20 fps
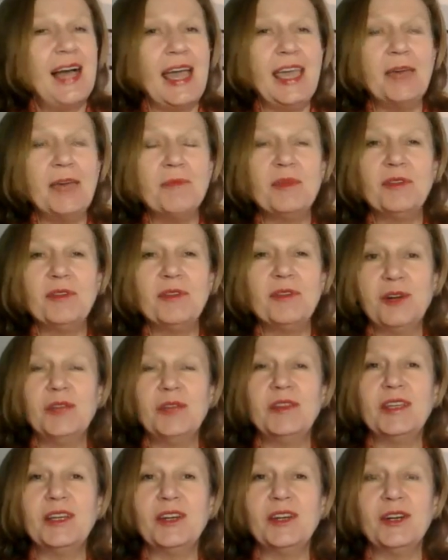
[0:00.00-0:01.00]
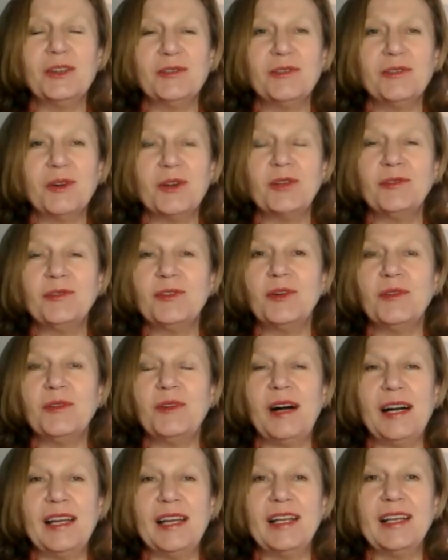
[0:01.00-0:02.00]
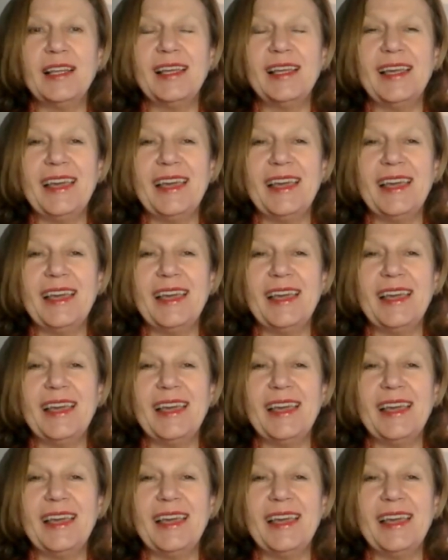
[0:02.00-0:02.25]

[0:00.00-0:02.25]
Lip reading: I have been following her work for a while,